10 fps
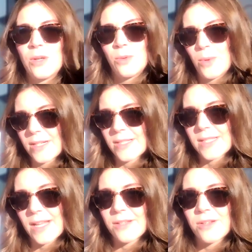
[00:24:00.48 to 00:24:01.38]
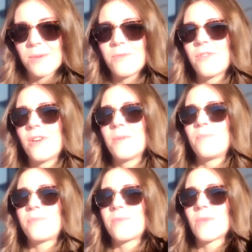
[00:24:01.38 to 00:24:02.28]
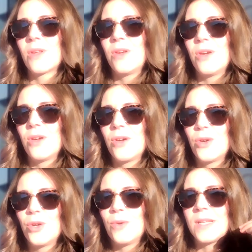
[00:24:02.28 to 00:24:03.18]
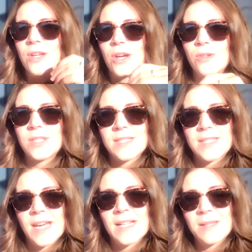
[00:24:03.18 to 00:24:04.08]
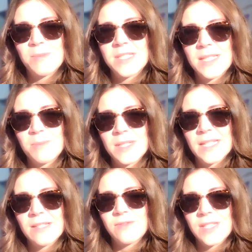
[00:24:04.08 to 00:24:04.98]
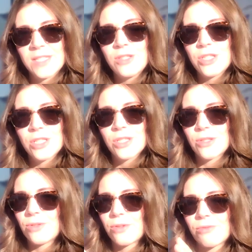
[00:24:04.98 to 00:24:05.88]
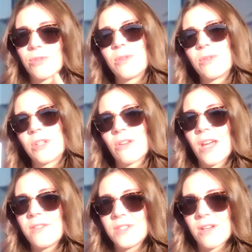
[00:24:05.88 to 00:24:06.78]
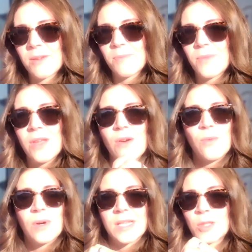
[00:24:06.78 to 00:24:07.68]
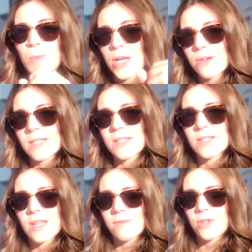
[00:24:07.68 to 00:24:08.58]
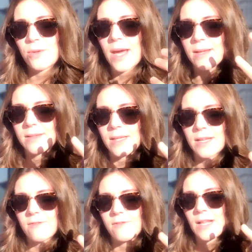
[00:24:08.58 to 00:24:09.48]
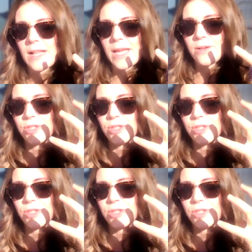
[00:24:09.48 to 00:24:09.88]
Where does that come from? Who encoded that limiting belief into you through your lifetime? What experiences have you had that have allowed